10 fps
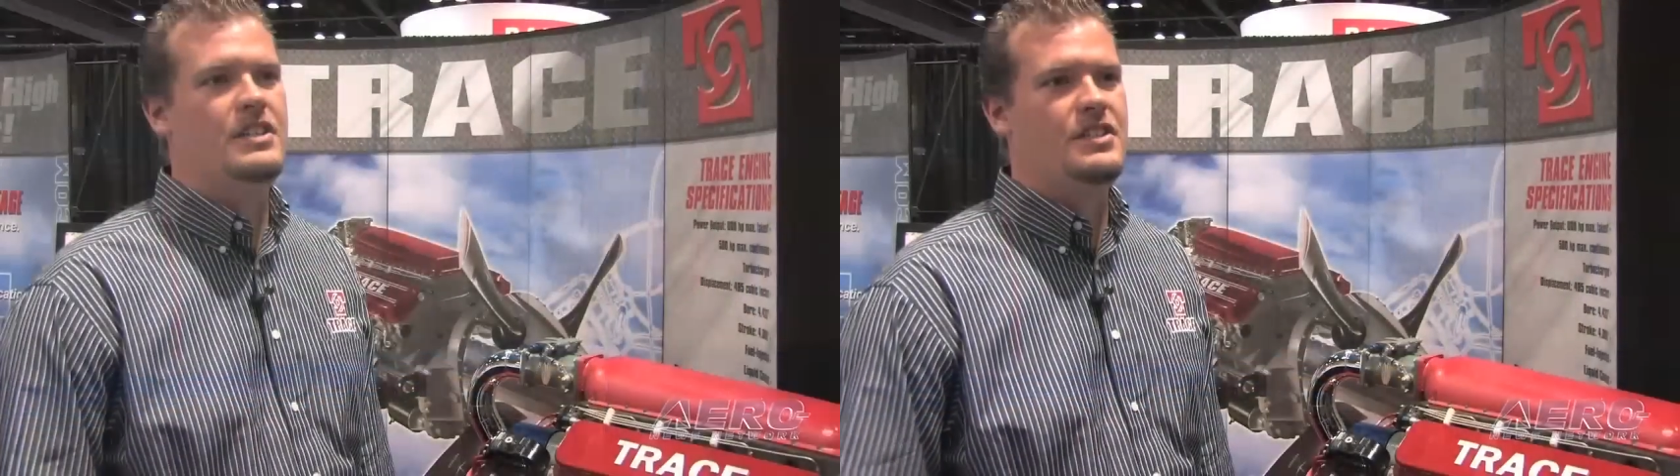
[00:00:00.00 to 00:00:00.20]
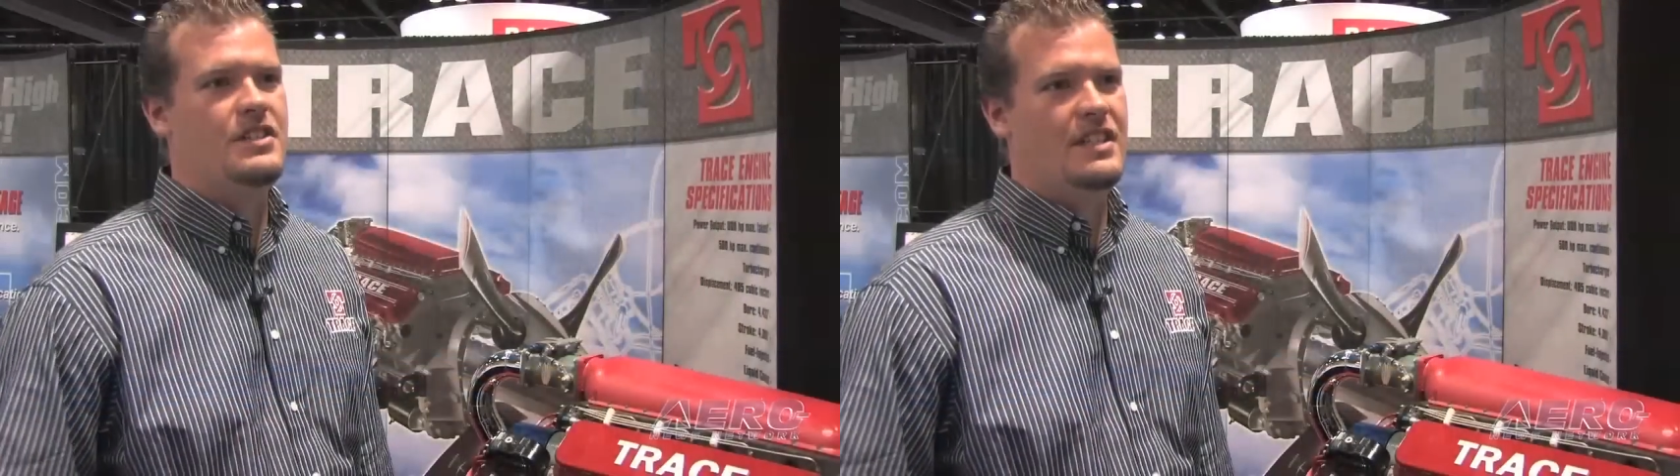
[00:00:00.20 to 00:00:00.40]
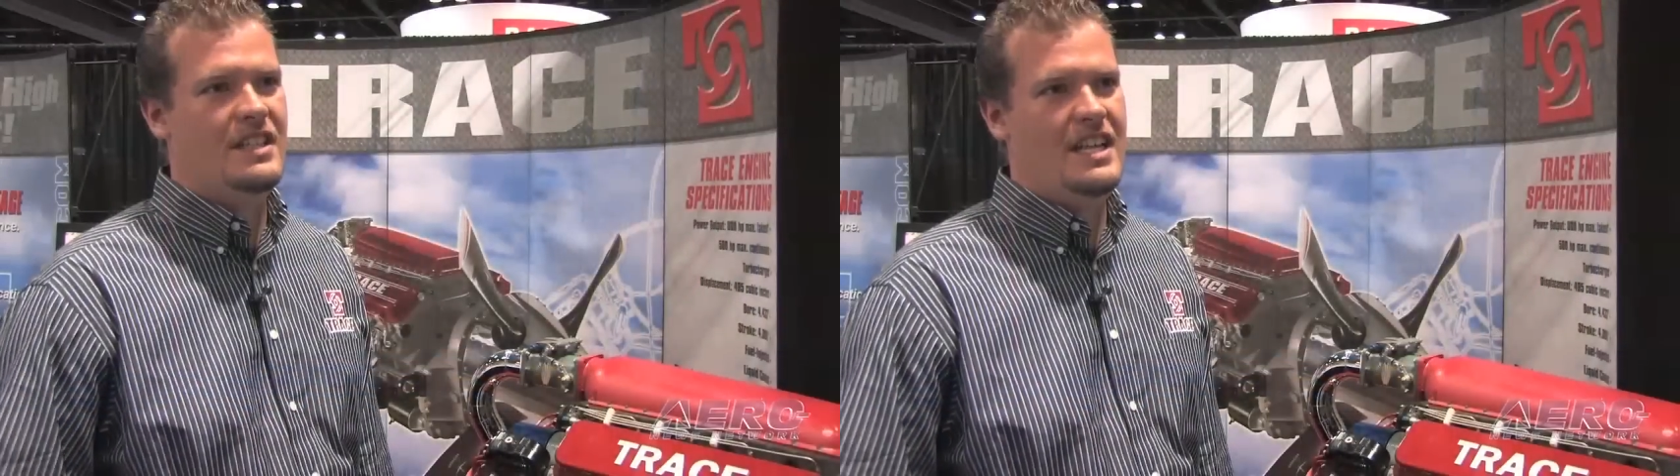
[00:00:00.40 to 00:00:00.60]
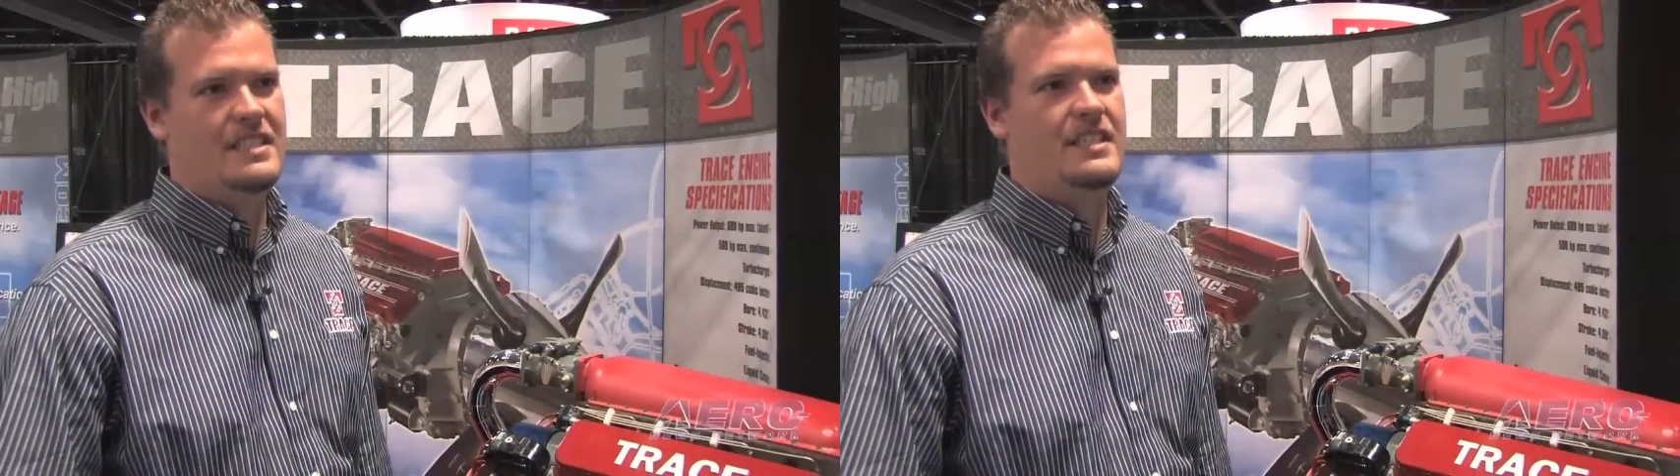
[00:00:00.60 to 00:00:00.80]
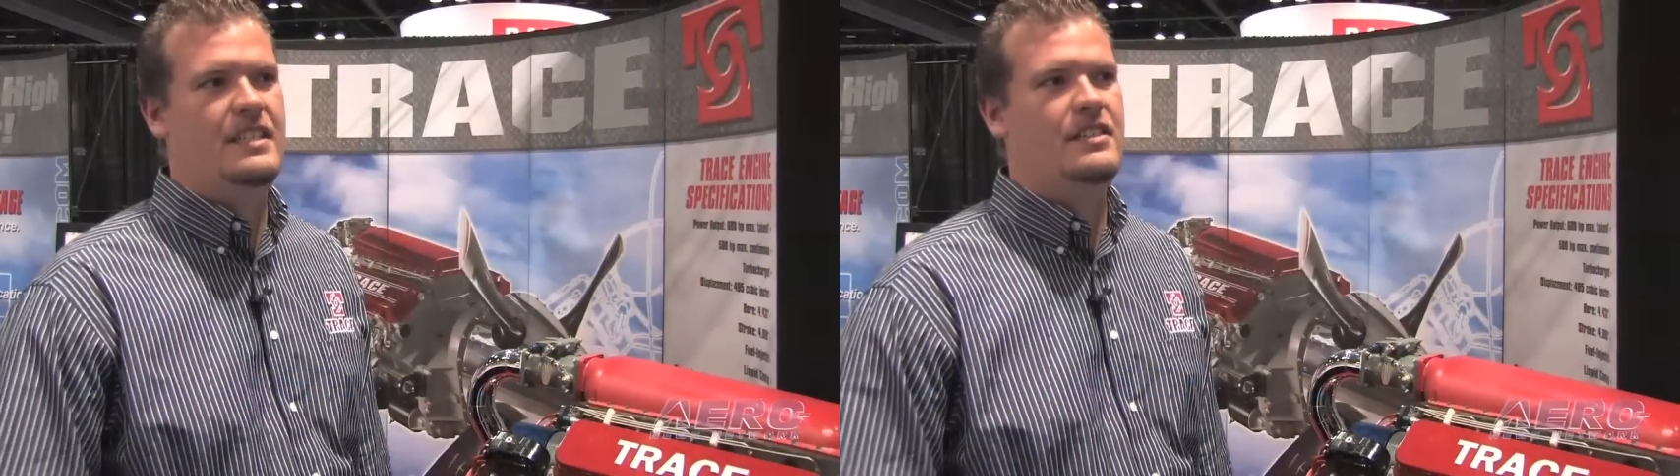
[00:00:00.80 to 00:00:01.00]
It's
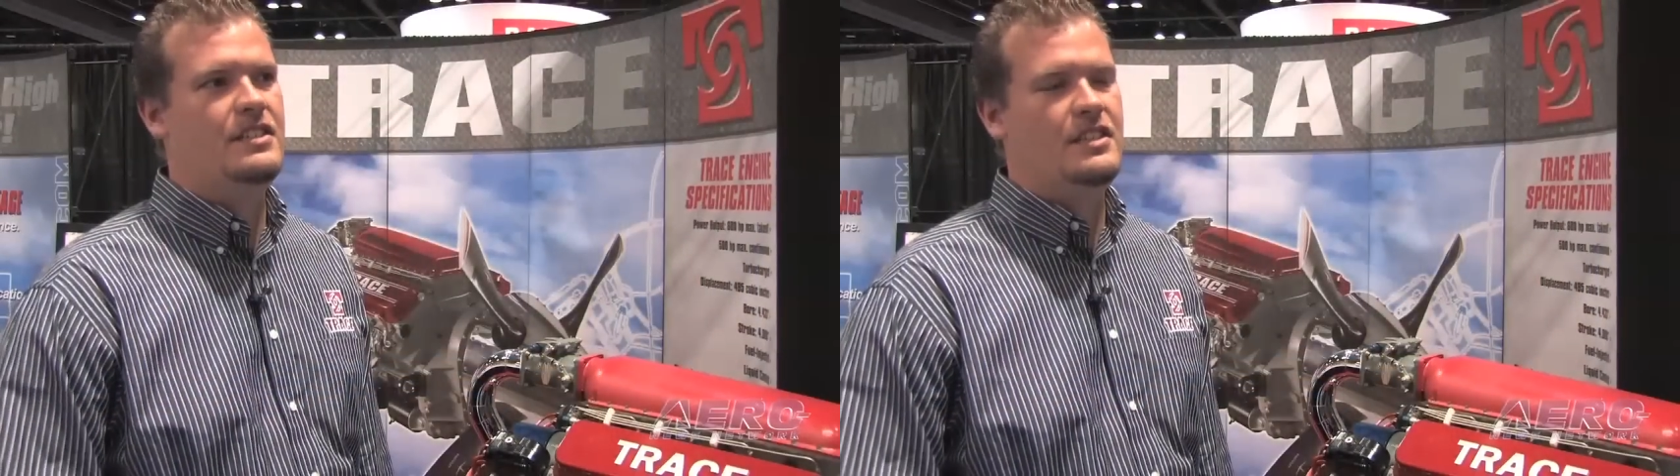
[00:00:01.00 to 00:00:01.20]
less than an